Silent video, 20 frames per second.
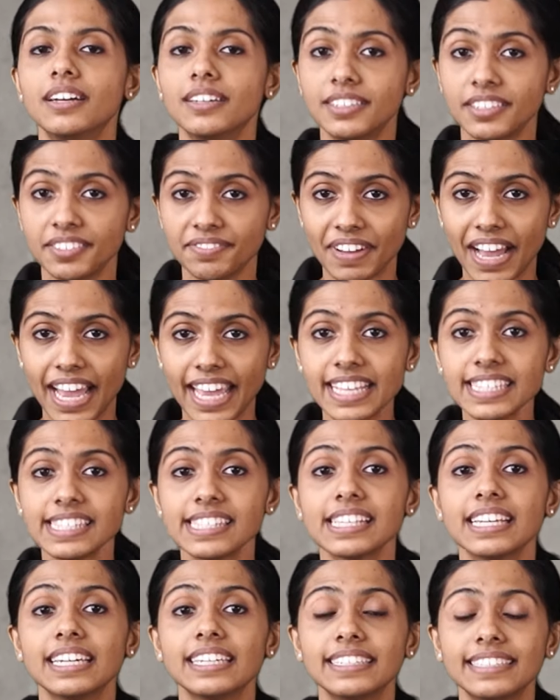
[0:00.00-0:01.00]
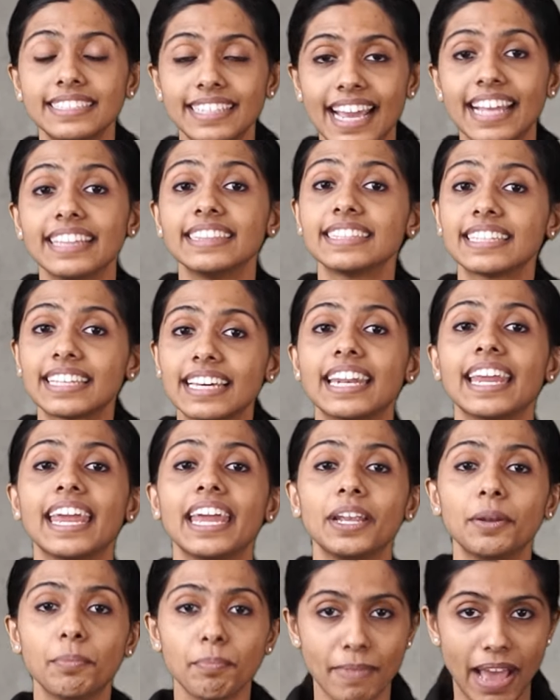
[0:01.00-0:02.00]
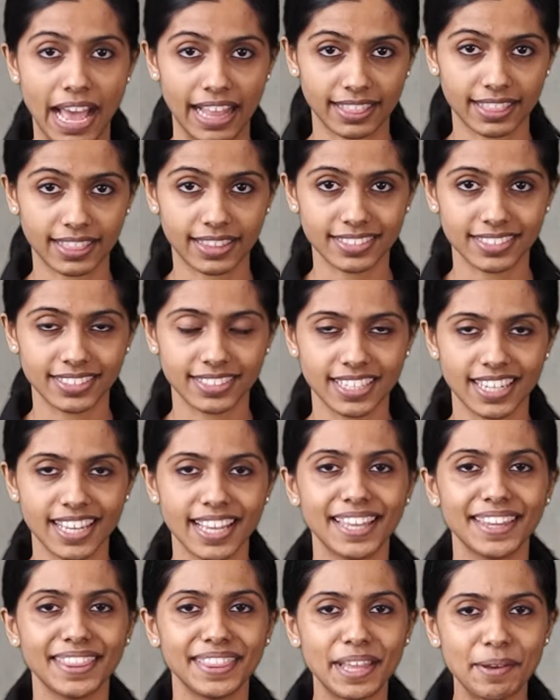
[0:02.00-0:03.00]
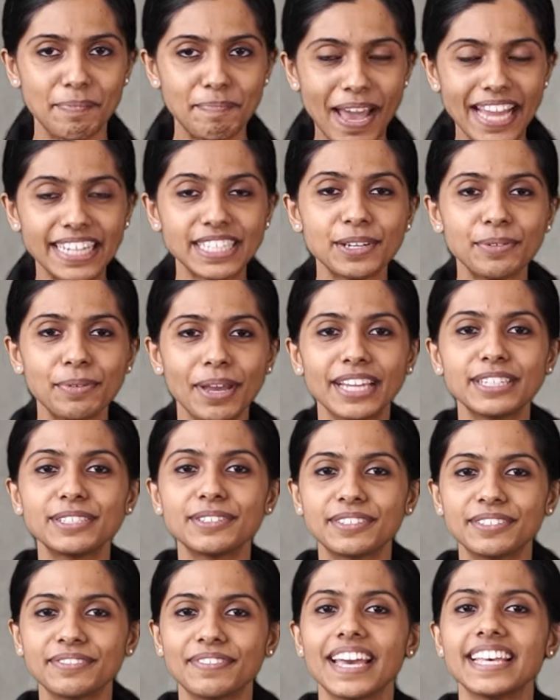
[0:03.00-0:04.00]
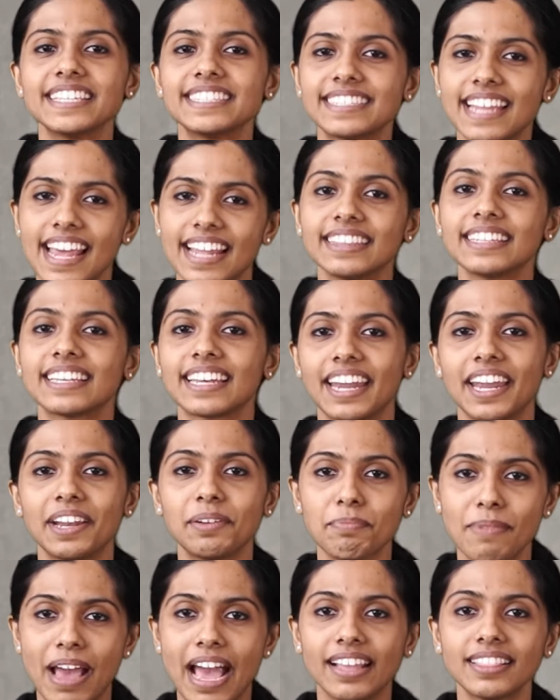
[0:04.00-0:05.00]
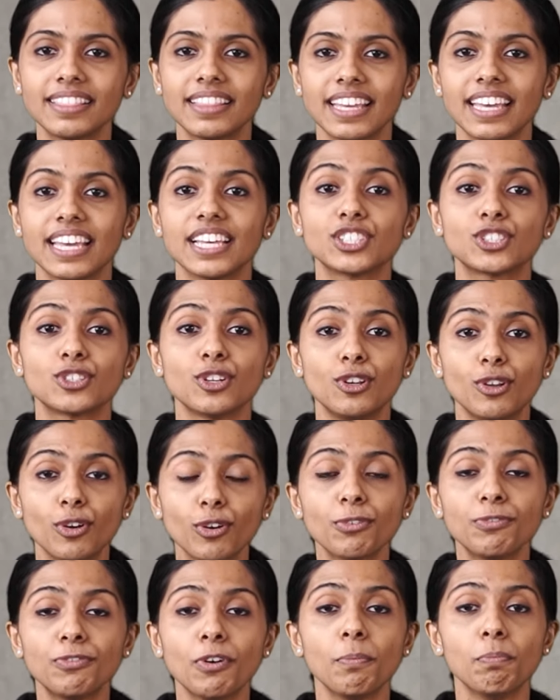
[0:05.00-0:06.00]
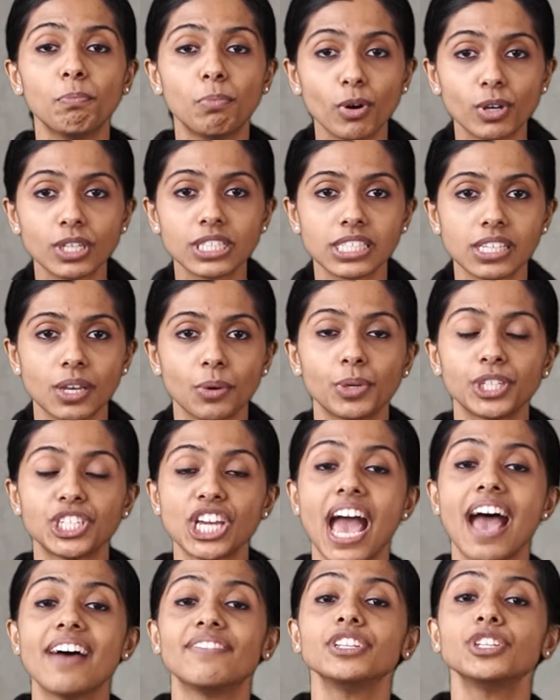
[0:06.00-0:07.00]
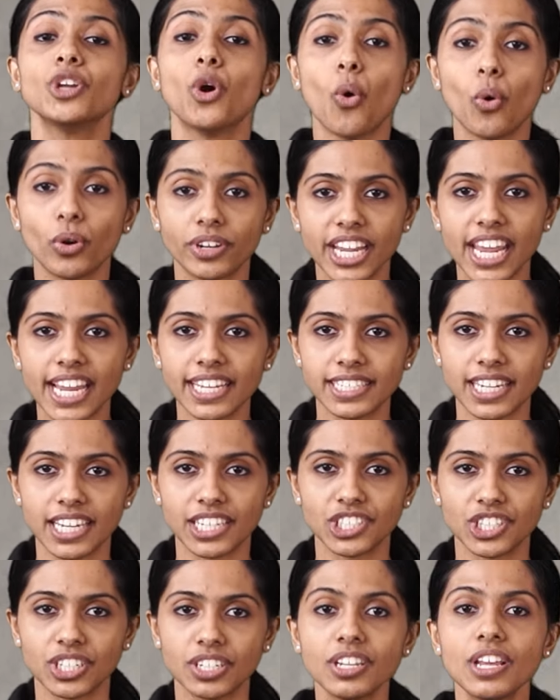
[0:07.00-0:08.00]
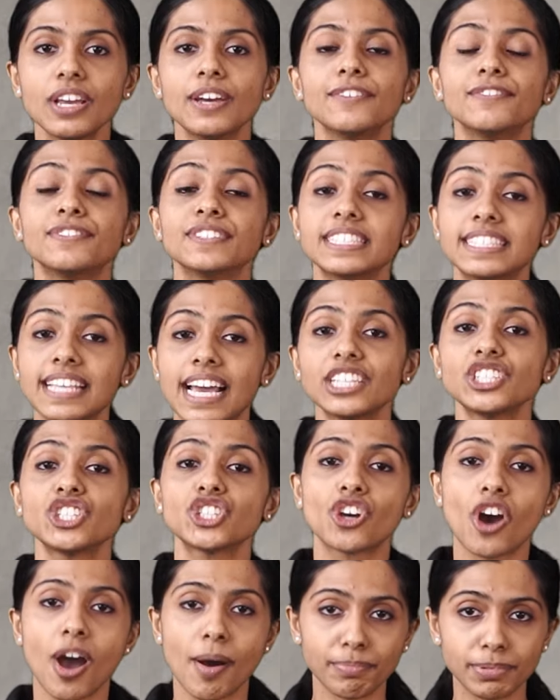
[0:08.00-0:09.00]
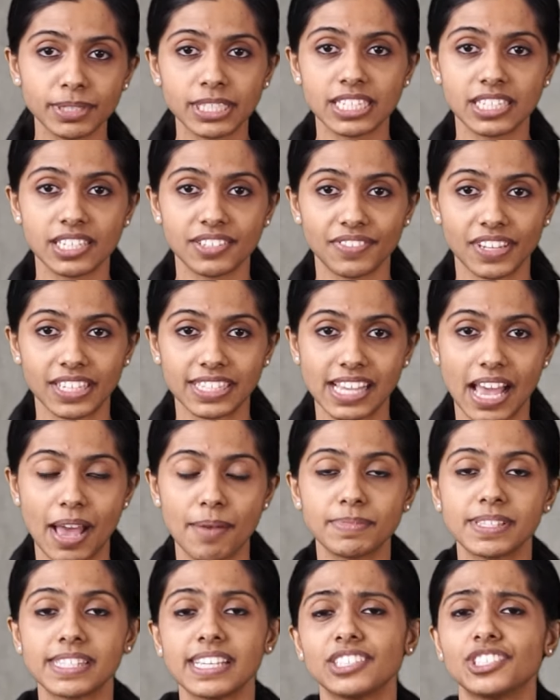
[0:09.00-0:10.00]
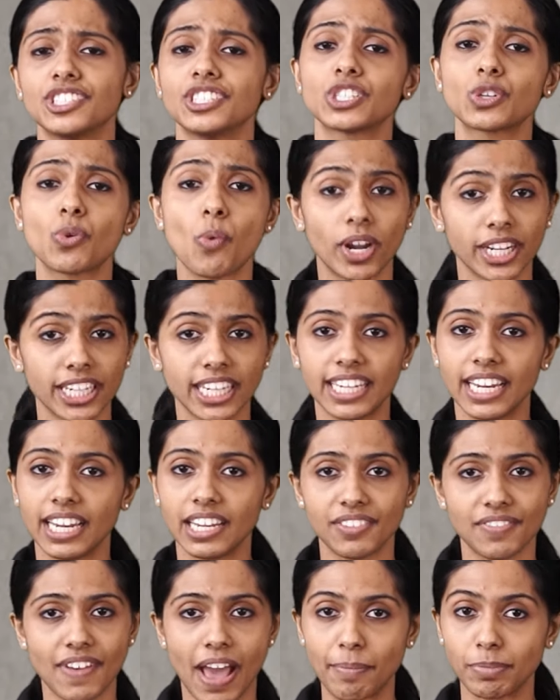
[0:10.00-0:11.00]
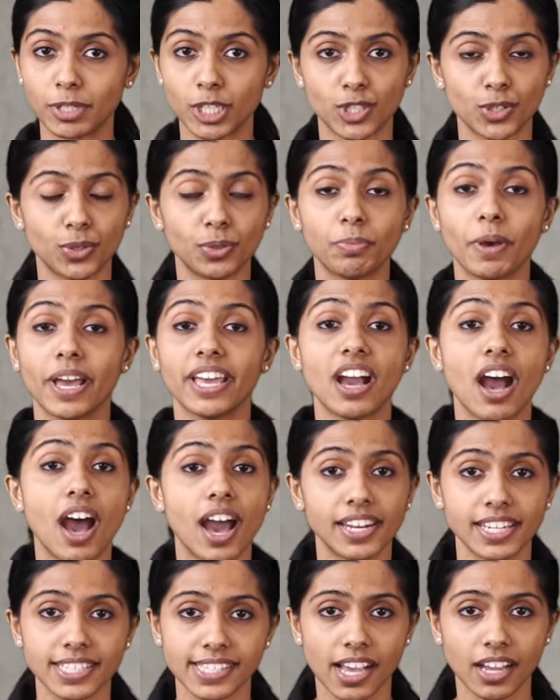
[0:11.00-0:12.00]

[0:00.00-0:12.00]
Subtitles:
Revise 10th grade math. The better way to revise 10th grade math is to look for books which have an orientation for such competitive exams such as Quantitative Aptitude by R.S.